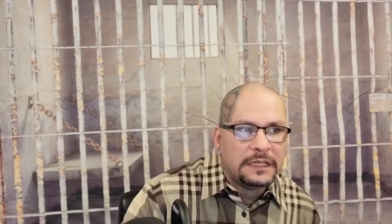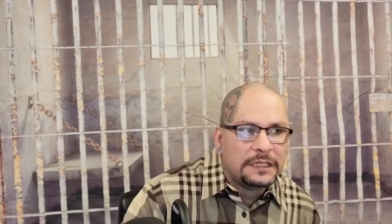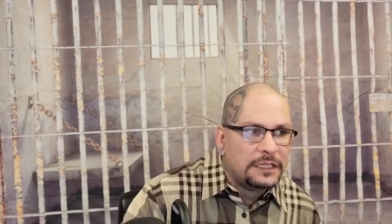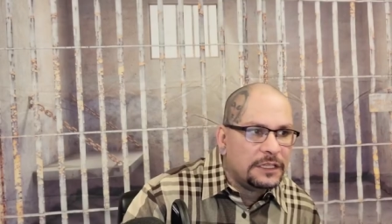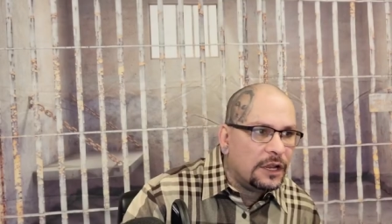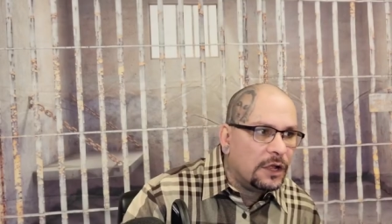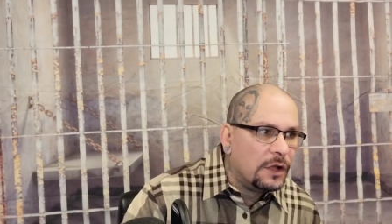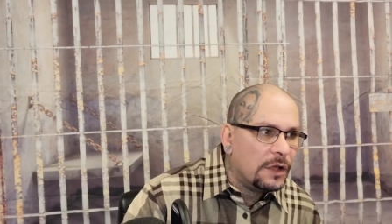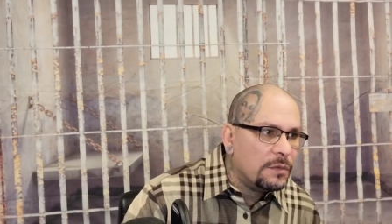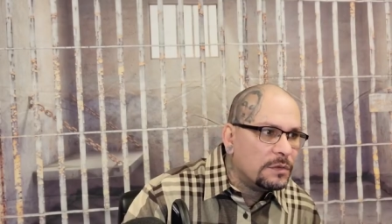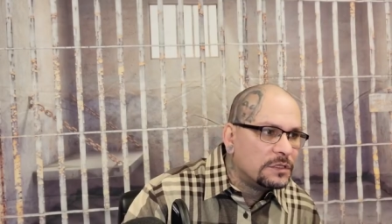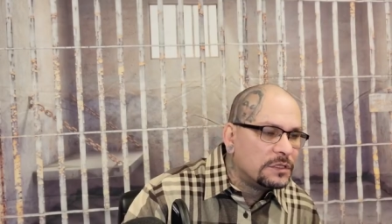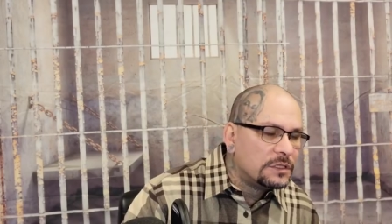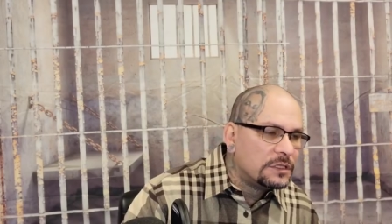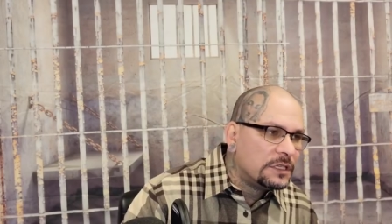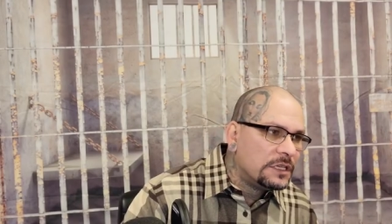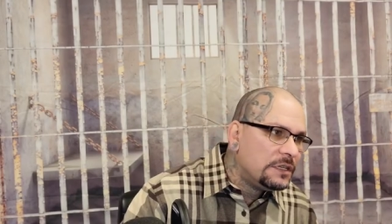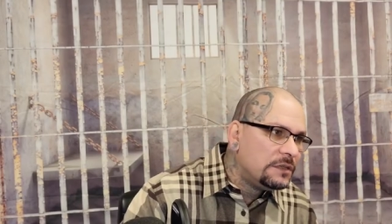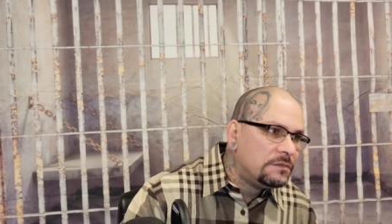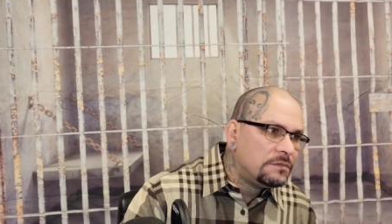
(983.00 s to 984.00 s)
You know, he
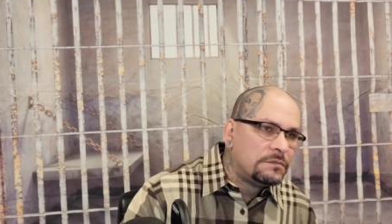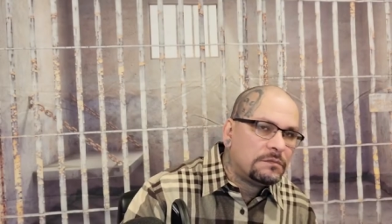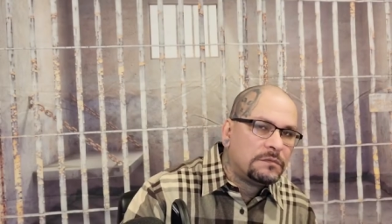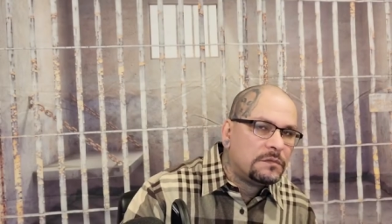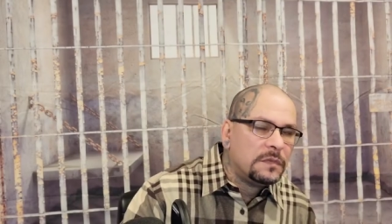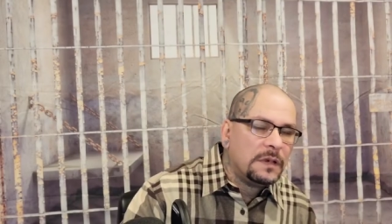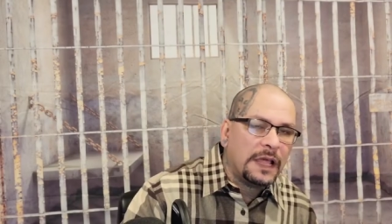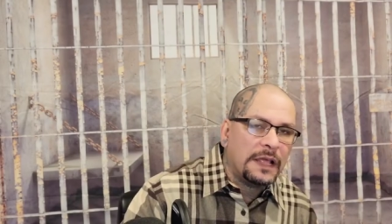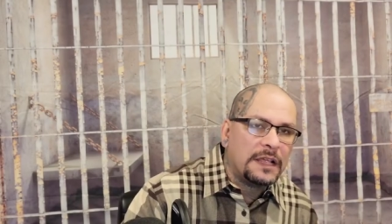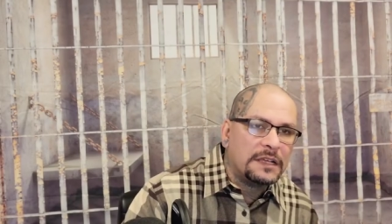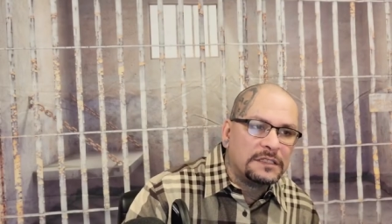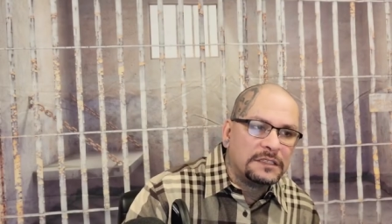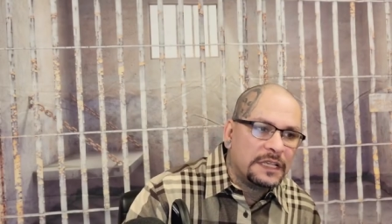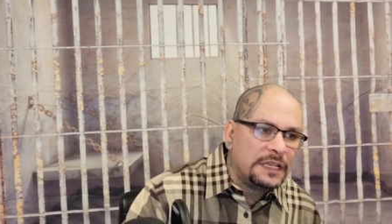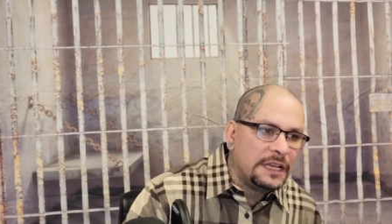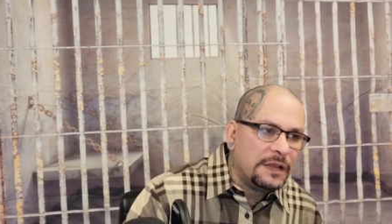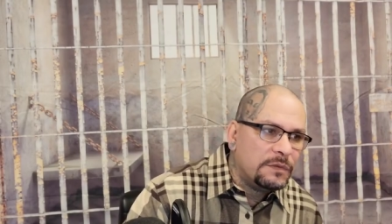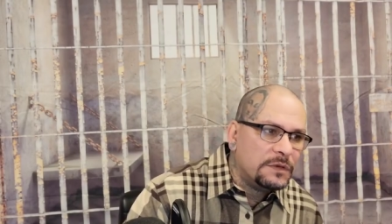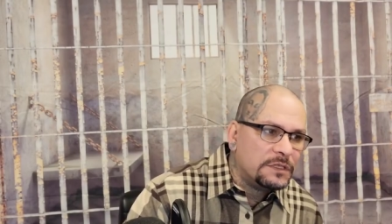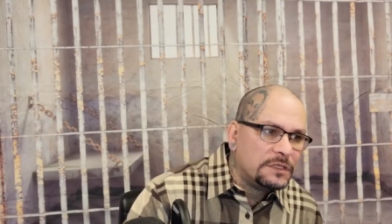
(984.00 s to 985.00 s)
was, he, like I
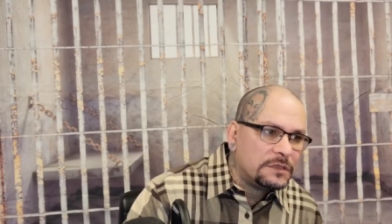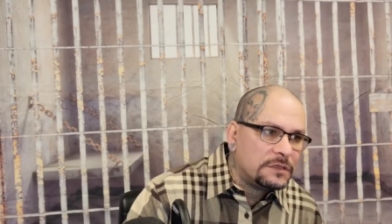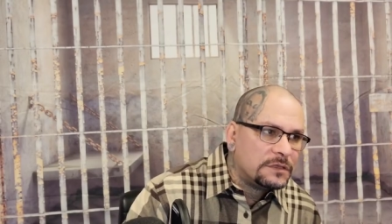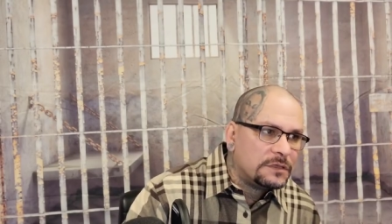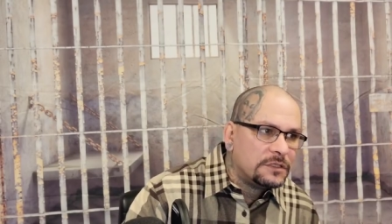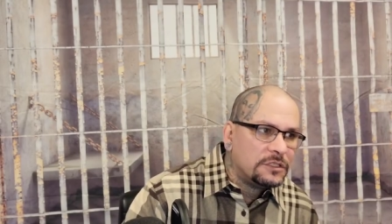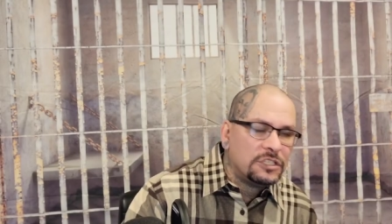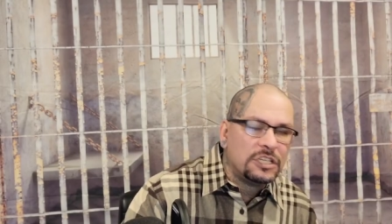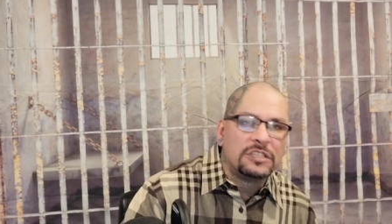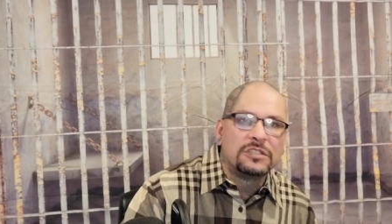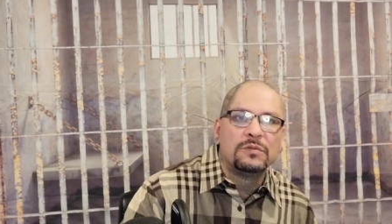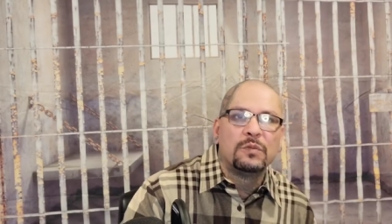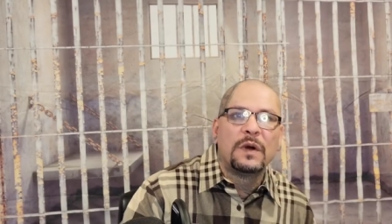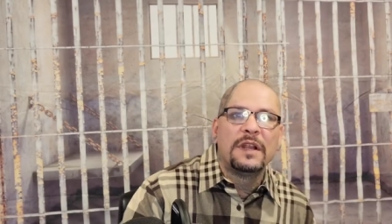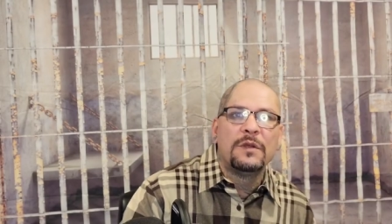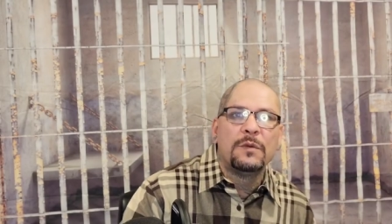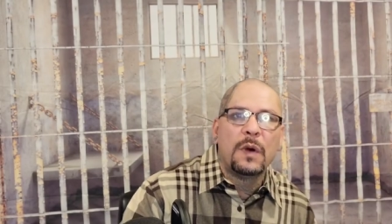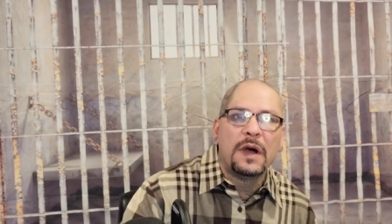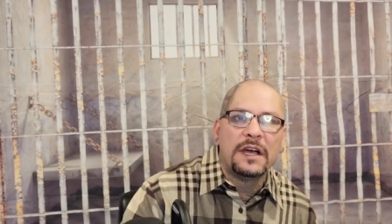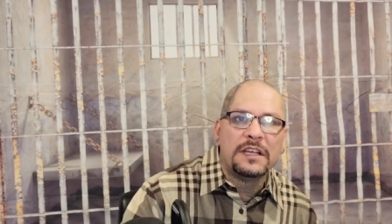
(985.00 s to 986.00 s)
said, he was just
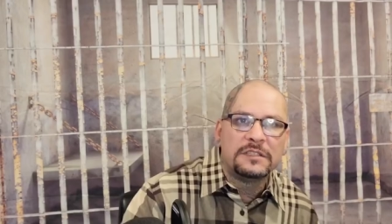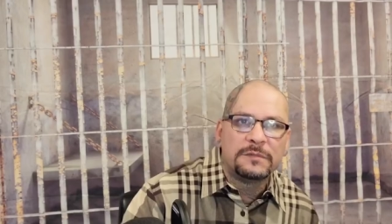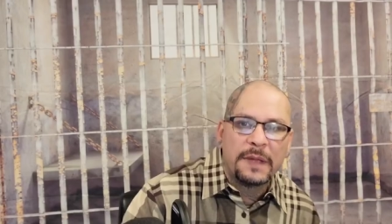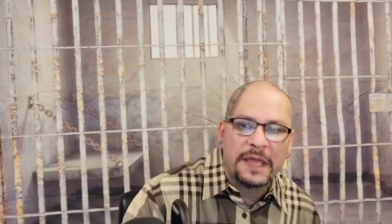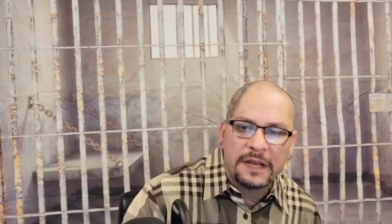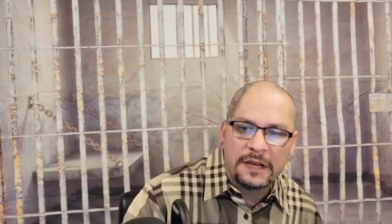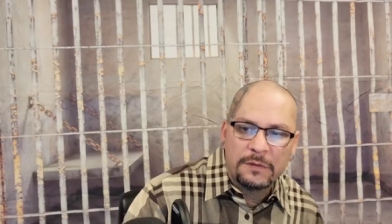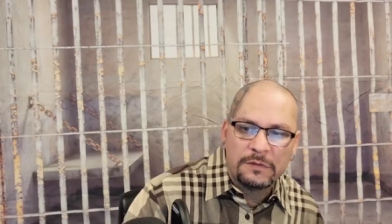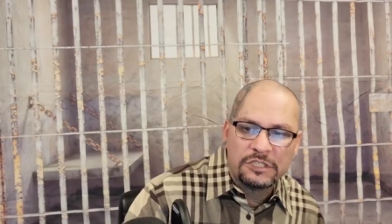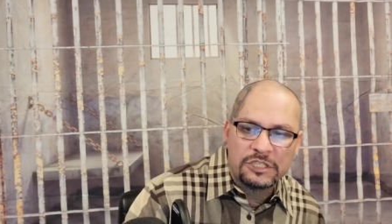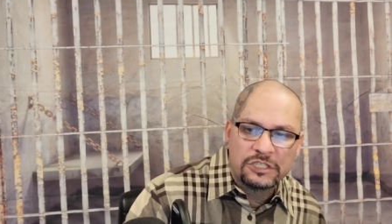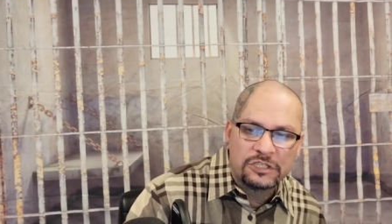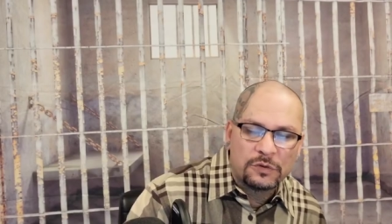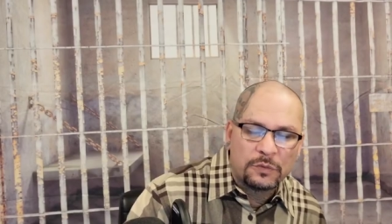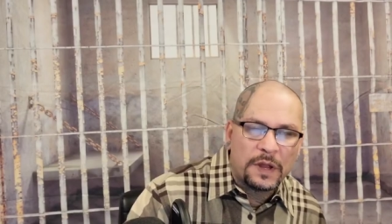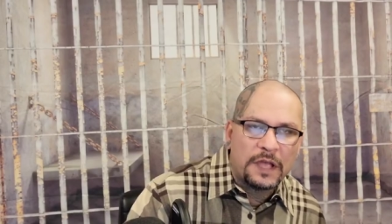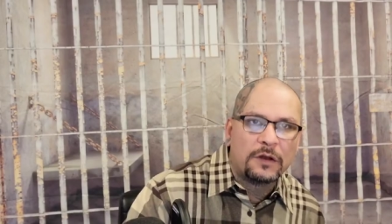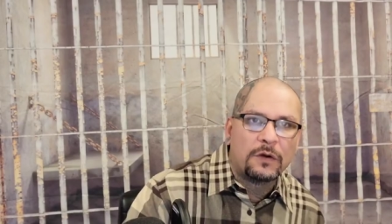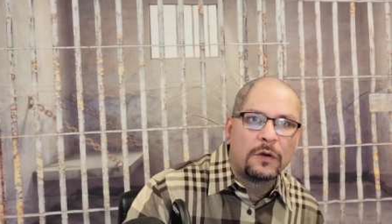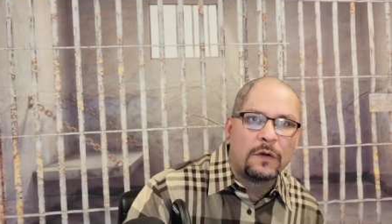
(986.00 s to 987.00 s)
what he was, man. He was just a
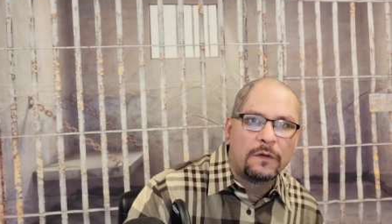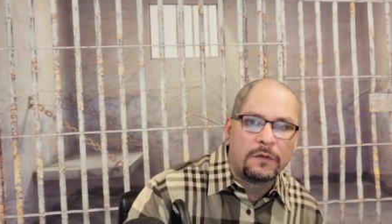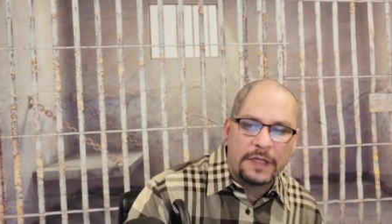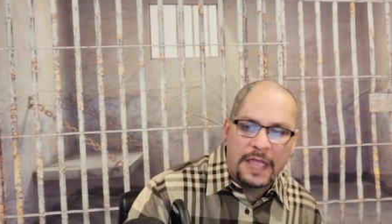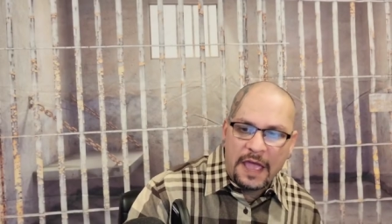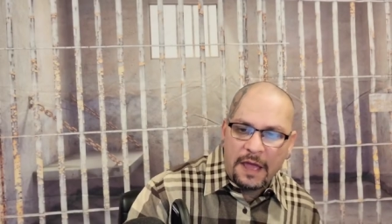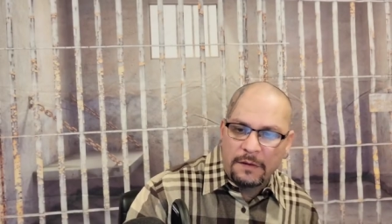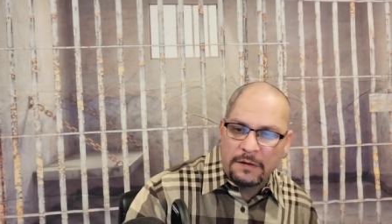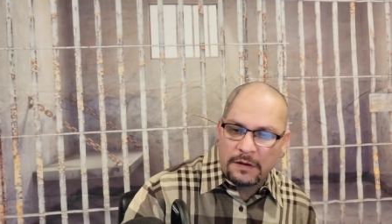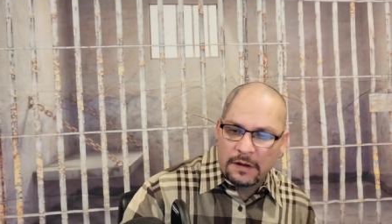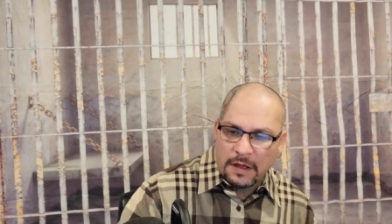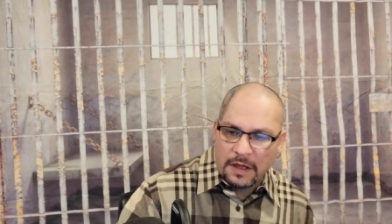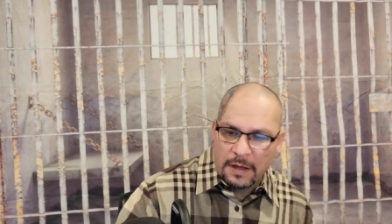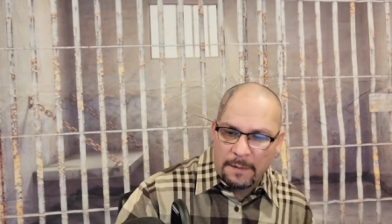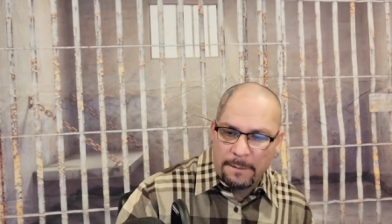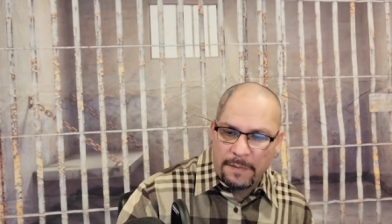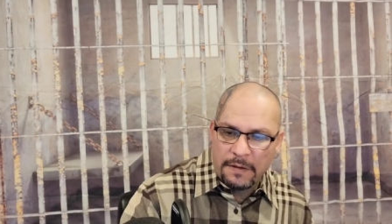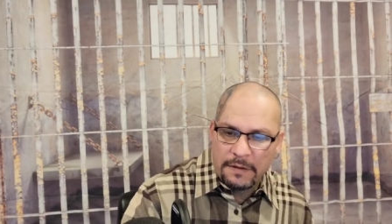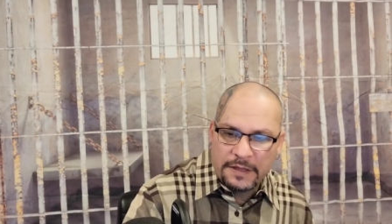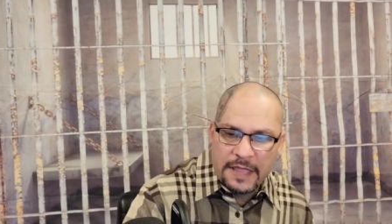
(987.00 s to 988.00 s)
regular old cat,
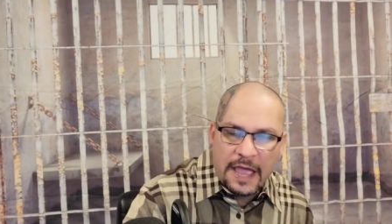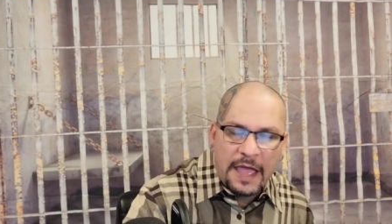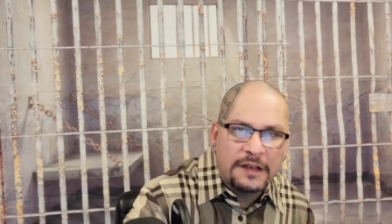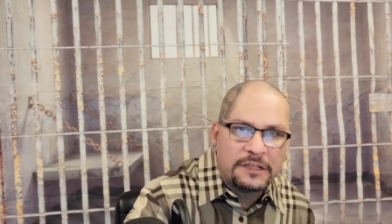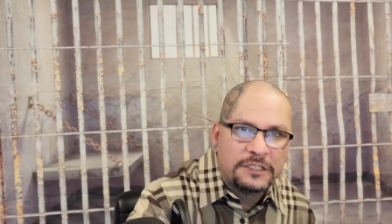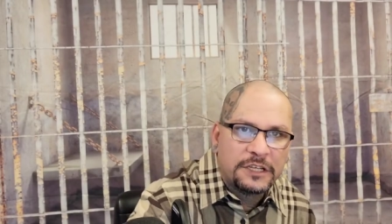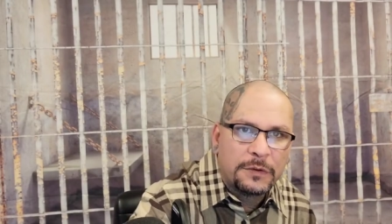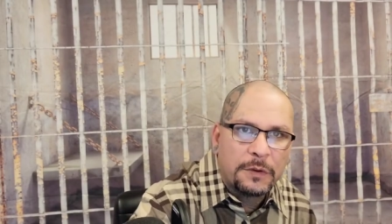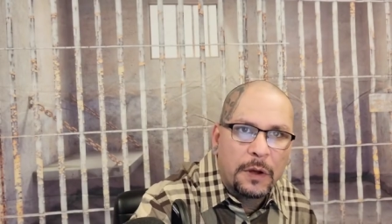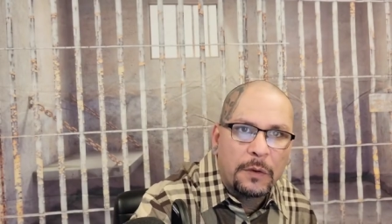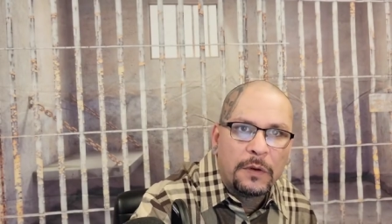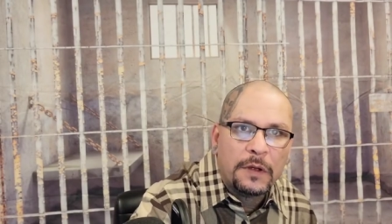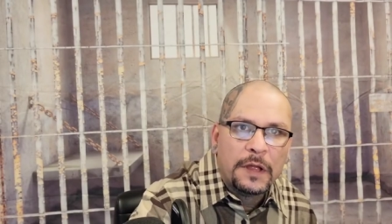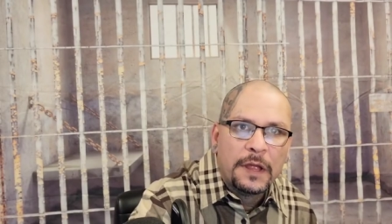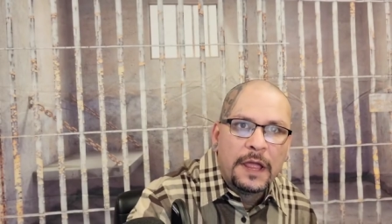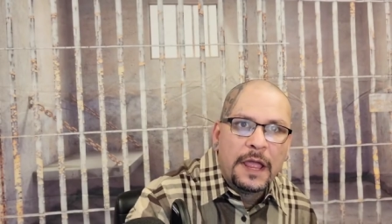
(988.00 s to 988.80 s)
uh, cat zero.